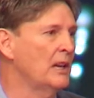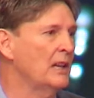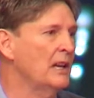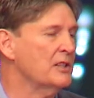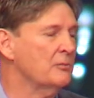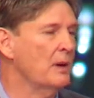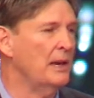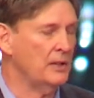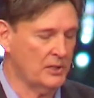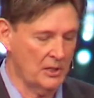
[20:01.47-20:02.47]
let's
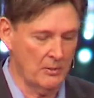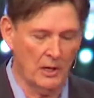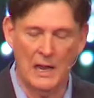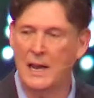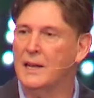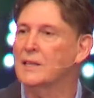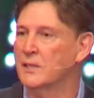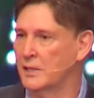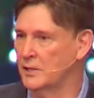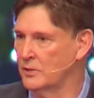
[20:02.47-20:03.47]
make some
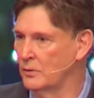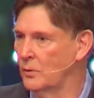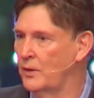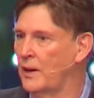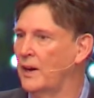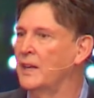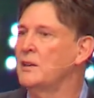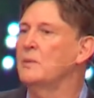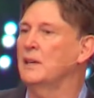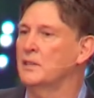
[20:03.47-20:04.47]
alliances with our
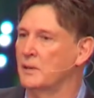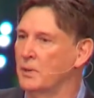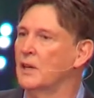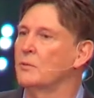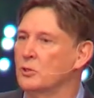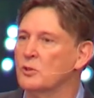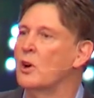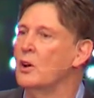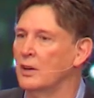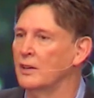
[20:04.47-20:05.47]
enemies and become
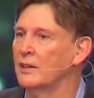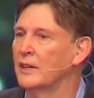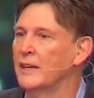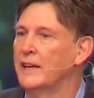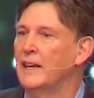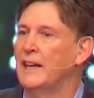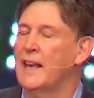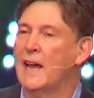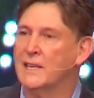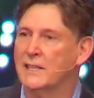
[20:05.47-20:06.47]
stronger. And
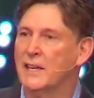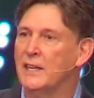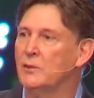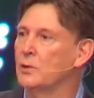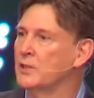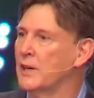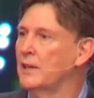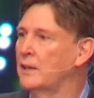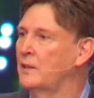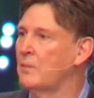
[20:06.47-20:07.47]
Isaiah would say
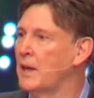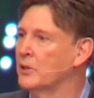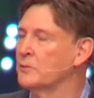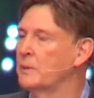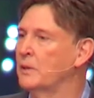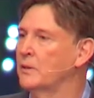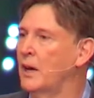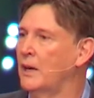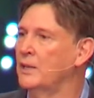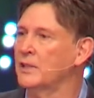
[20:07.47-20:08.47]
to them by the Spirit of
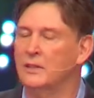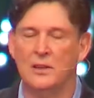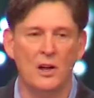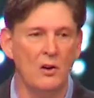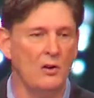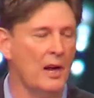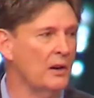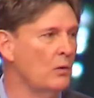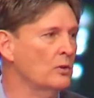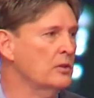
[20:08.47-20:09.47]
God, he said, no, I
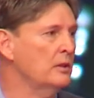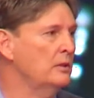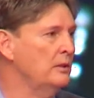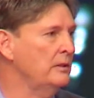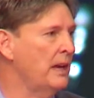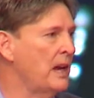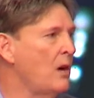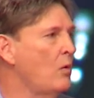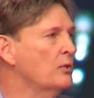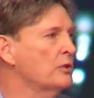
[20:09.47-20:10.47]
don't want you to do that. I
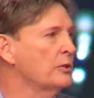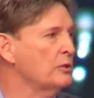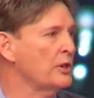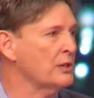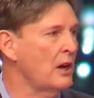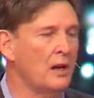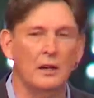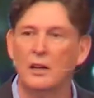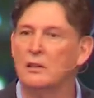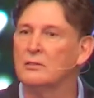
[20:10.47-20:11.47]
want you to trust God
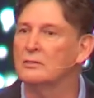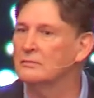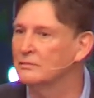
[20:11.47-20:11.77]
alone.